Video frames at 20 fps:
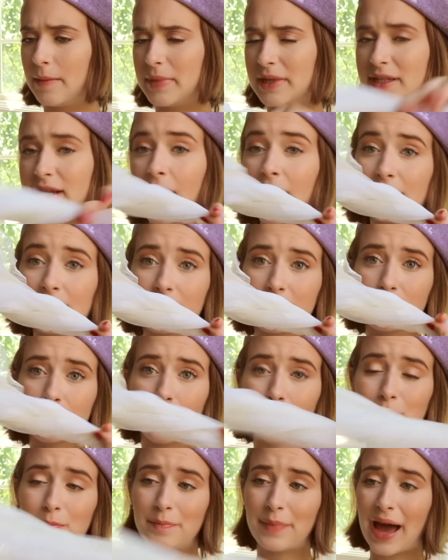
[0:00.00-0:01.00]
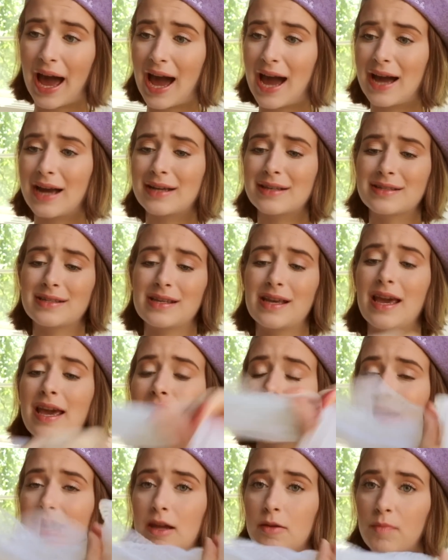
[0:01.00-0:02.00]
been tying this around bags,
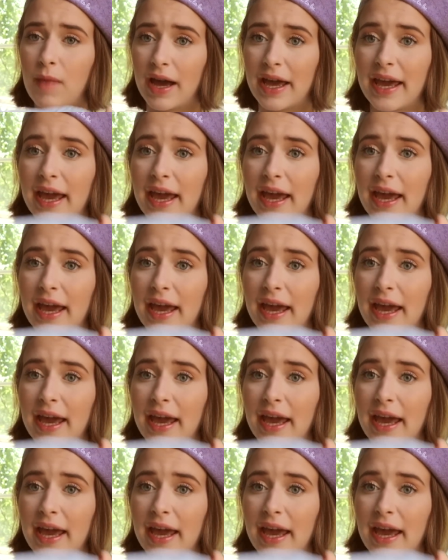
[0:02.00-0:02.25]
in my